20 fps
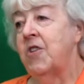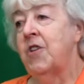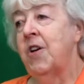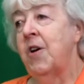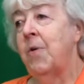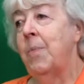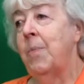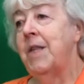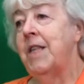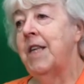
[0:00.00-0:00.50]

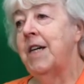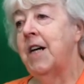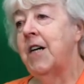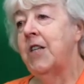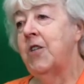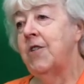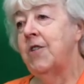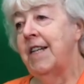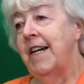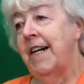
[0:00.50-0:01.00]
told me the
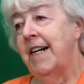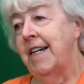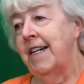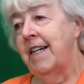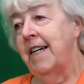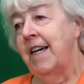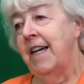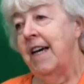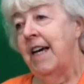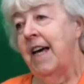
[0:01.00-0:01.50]
other
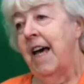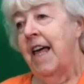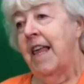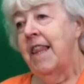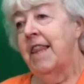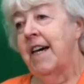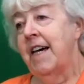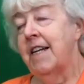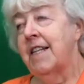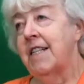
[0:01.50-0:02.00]
day
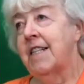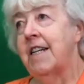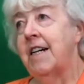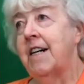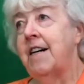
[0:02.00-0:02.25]
that